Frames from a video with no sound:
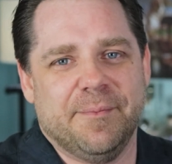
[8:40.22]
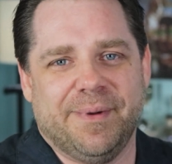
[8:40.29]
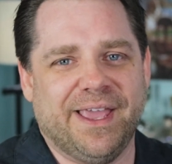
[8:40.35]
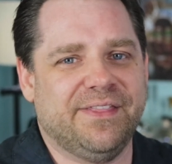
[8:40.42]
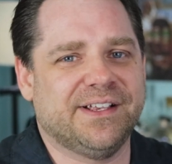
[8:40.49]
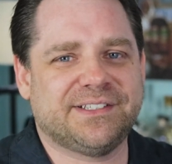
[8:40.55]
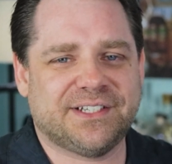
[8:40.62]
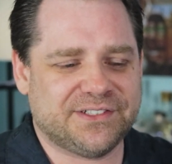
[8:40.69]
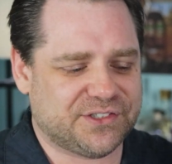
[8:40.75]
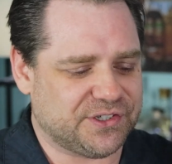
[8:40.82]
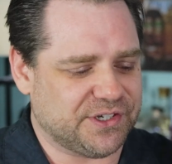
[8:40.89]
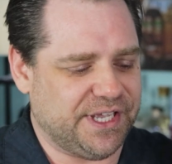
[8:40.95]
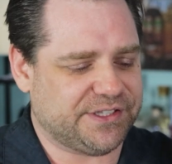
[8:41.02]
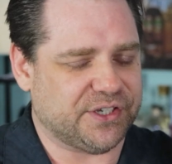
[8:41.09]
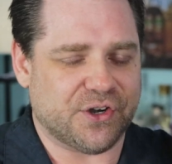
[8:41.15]
Man,
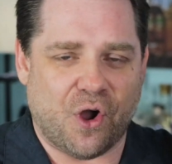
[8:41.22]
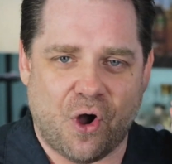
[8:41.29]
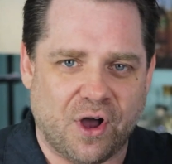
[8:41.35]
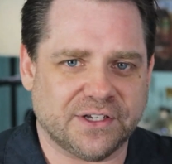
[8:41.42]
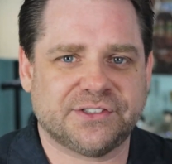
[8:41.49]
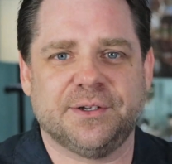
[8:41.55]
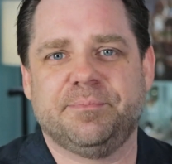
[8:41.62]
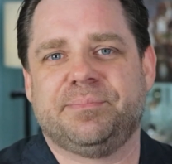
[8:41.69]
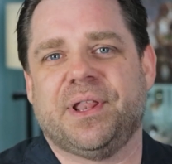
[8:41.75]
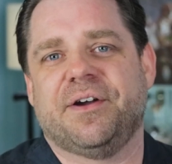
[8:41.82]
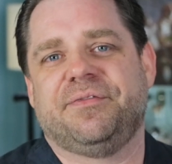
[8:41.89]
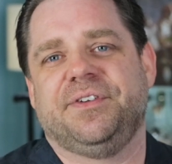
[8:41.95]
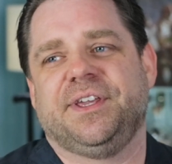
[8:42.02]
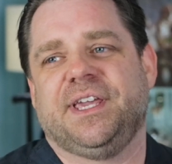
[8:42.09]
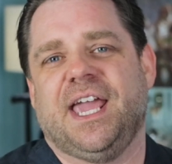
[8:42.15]
it's an awesome
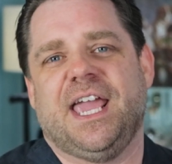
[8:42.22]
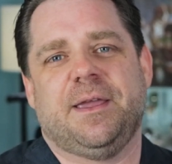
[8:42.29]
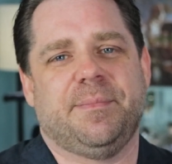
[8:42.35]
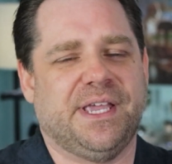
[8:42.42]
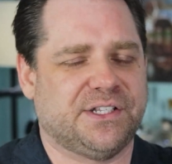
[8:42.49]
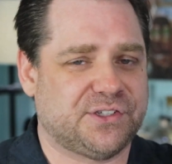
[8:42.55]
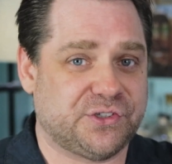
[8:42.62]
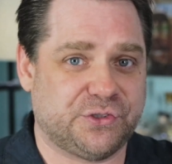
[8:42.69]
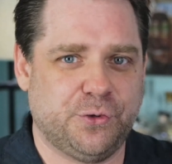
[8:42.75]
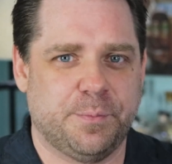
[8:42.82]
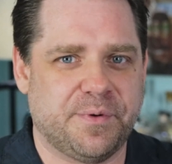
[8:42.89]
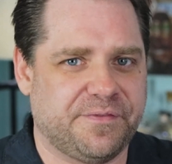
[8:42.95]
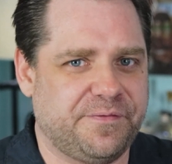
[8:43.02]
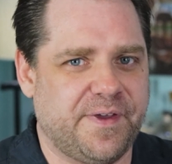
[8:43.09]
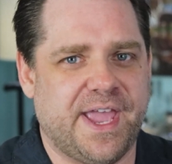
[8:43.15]
bluffing game. It's
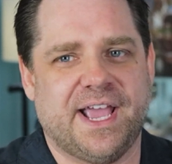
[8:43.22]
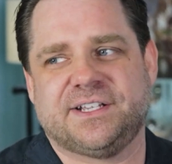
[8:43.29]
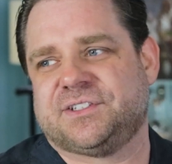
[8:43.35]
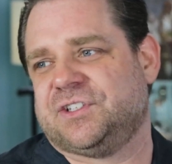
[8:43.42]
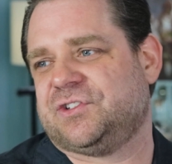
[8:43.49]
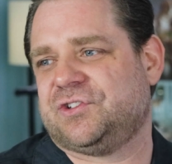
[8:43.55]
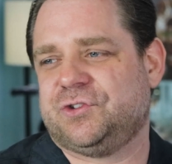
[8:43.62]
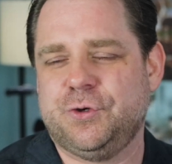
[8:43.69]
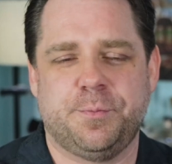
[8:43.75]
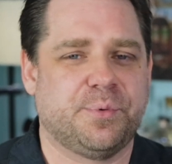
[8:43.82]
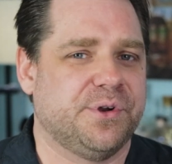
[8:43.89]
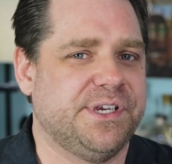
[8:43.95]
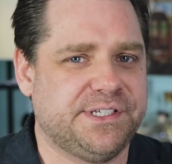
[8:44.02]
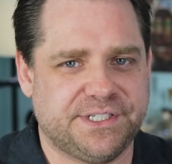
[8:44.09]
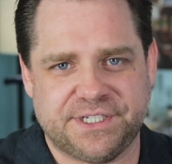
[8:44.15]
super fast. It's
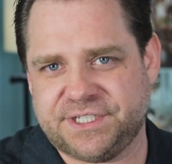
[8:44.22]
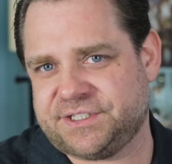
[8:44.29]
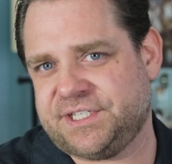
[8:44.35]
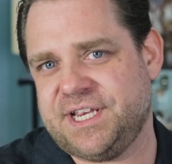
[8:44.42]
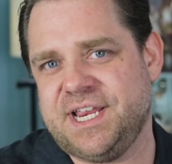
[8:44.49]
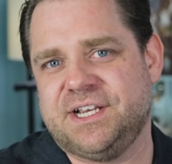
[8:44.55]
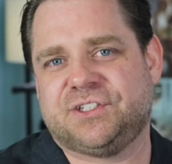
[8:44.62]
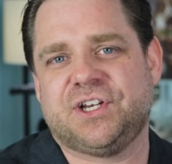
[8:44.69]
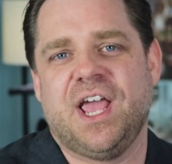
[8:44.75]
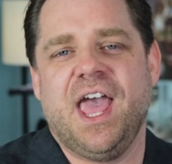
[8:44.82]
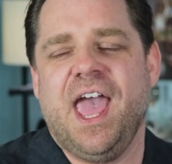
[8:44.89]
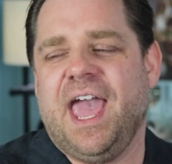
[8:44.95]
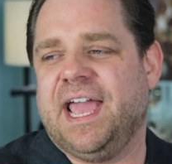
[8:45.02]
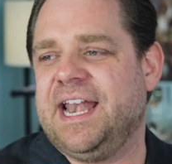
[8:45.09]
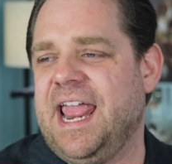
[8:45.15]
super easy to teach.
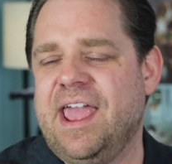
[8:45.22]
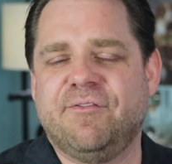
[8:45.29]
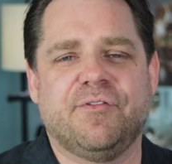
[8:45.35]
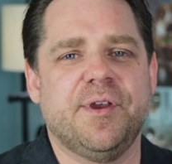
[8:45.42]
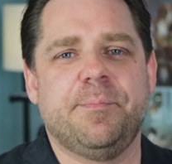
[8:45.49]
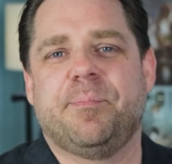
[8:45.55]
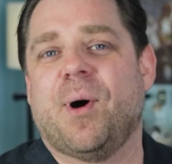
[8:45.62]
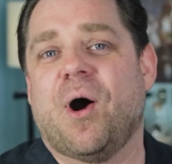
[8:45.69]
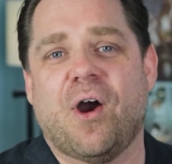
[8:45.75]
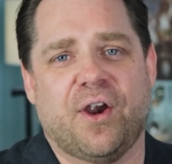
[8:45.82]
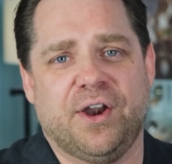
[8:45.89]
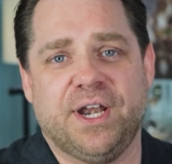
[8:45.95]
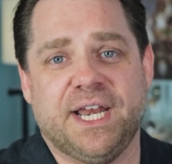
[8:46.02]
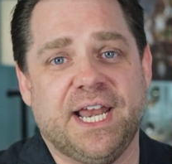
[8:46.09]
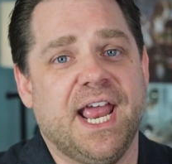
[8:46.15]
And
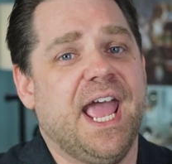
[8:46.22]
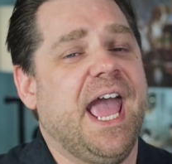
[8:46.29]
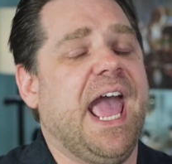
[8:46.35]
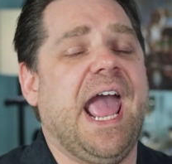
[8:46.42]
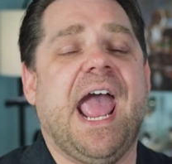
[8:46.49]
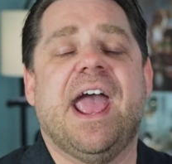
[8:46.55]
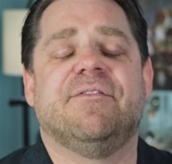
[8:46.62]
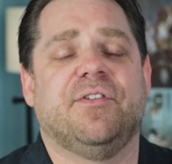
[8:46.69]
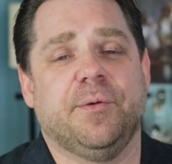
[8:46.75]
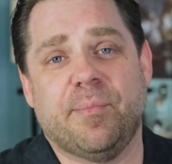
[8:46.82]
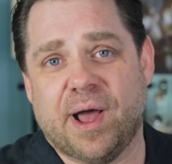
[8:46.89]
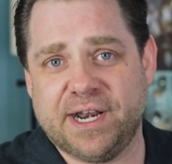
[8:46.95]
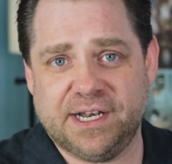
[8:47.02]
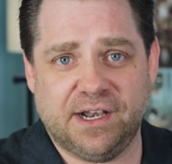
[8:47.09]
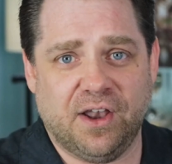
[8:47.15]
everybody
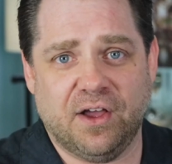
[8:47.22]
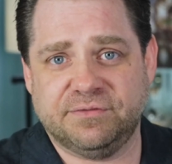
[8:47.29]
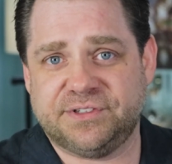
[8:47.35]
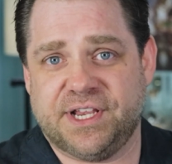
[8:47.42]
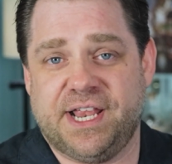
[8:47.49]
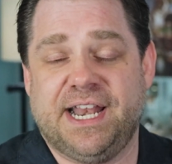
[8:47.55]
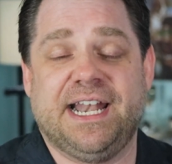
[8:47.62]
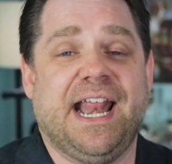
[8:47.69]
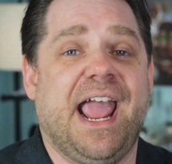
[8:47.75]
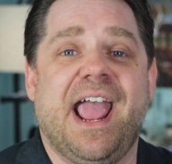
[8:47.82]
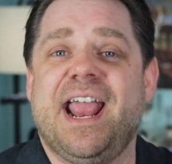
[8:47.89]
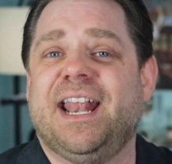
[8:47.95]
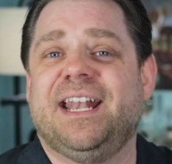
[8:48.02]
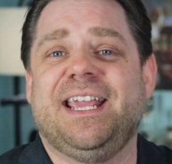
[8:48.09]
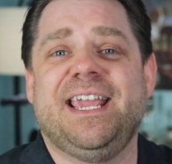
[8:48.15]
loves it. And
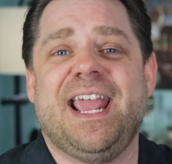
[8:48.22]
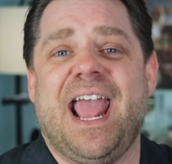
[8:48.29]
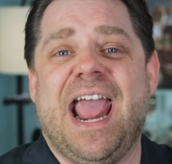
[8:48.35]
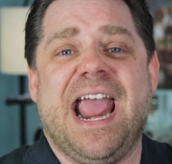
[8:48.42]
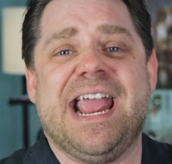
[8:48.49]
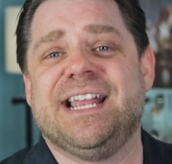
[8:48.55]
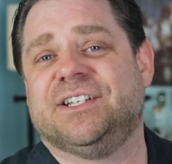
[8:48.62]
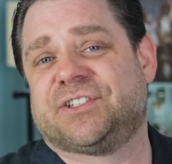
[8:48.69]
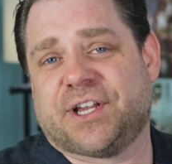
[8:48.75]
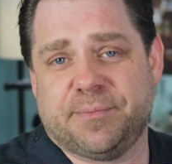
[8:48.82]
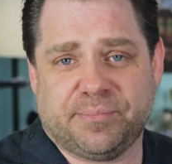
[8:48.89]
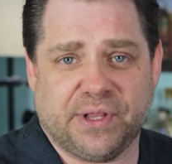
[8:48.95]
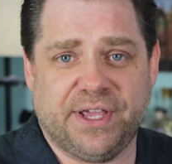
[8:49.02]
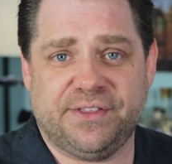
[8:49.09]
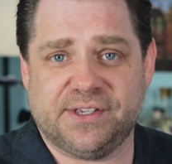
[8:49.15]
any age
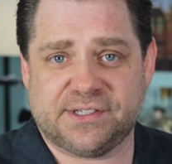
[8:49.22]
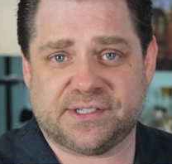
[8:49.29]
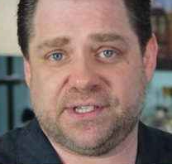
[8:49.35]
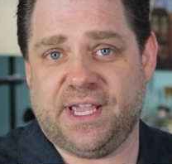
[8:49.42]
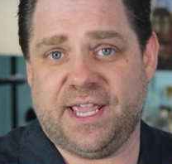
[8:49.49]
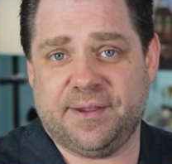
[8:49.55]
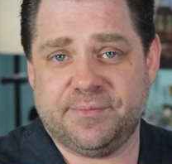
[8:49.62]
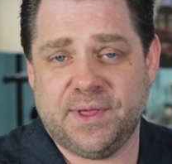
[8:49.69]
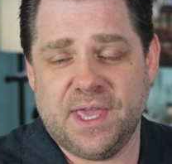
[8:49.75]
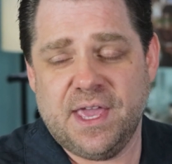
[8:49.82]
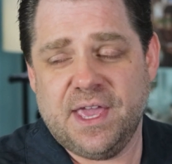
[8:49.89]
can play this game.